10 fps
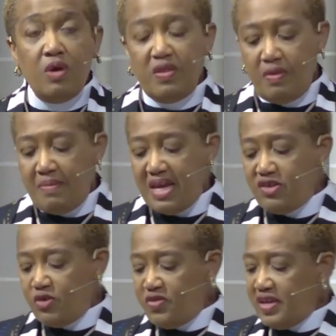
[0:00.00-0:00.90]
One of the
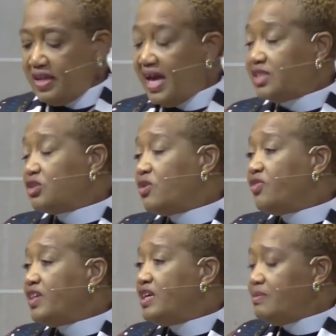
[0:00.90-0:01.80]
major theological
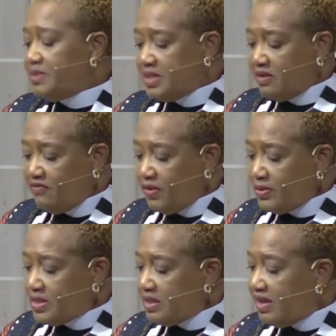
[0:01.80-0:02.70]
themes in the
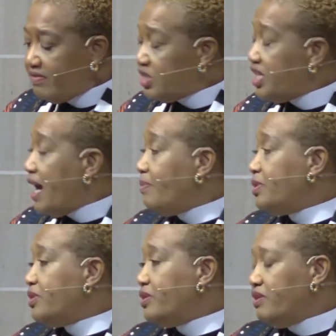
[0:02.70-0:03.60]
first 11
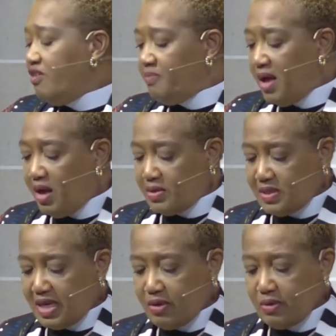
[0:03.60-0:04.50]
chapter of
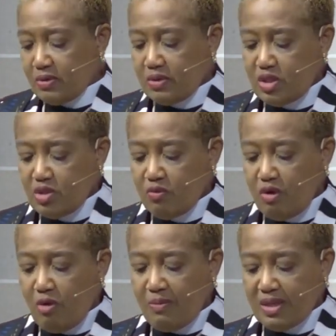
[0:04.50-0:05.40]
Paul's letter to the
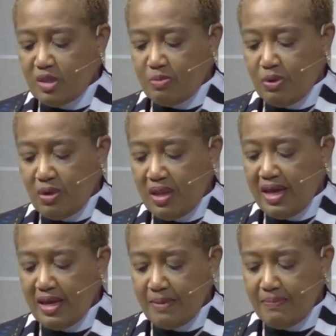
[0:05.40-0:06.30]
Romans
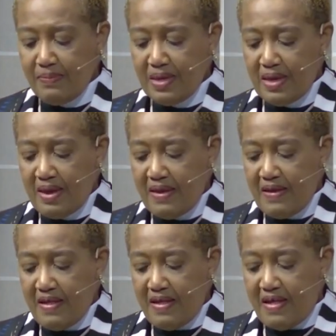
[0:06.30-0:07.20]
proclaim
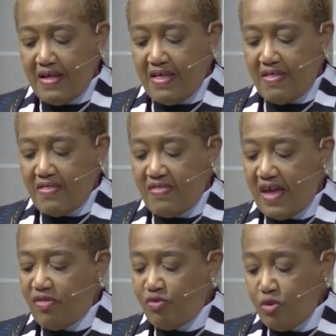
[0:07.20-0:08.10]

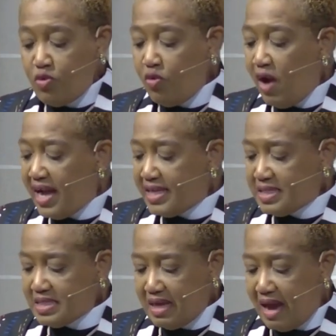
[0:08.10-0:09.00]
that through
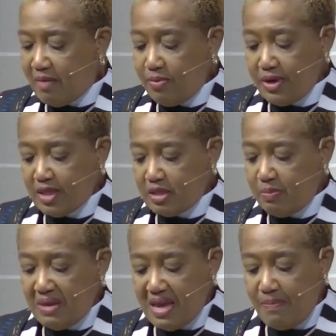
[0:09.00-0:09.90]
Christ, God
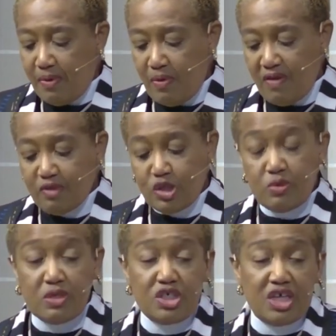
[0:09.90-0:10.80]
brings people of
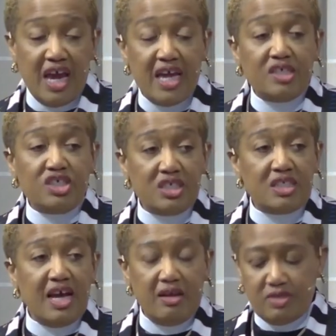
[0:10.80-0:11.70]
Jewish and
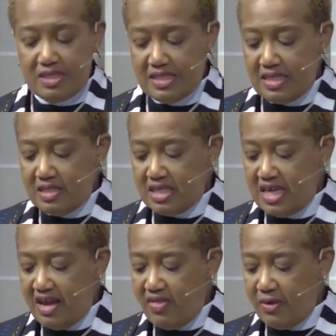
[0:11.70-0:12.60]
Gentile descent
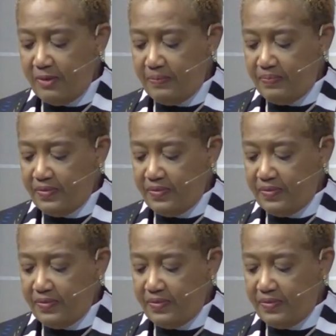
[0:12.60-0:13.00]
together.